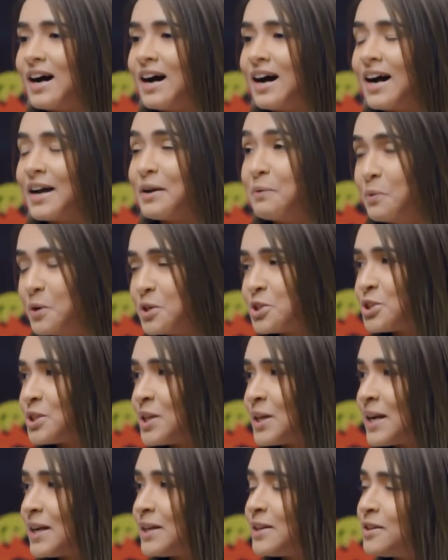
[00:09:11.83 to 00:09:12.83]
I wish
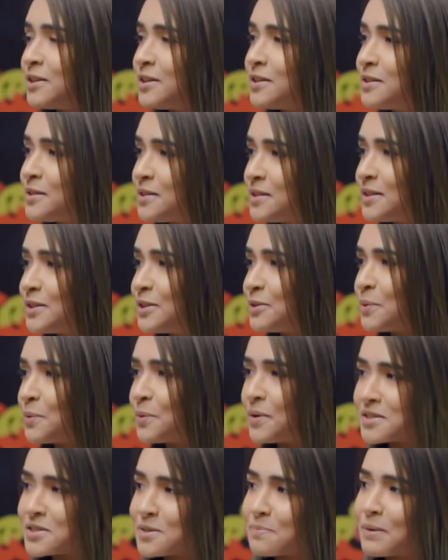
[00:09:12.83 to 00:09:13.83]
that I did it
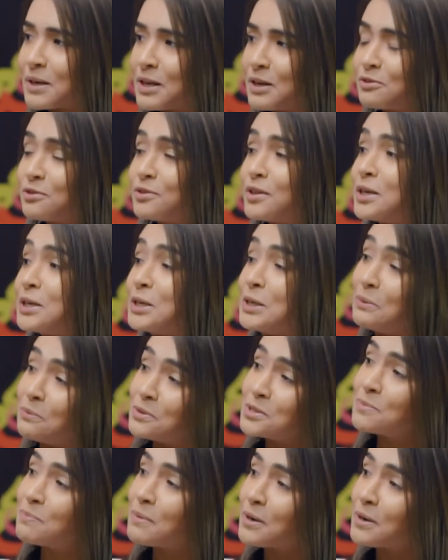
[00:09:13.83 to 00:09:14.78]
thoda sa pehle so that he was a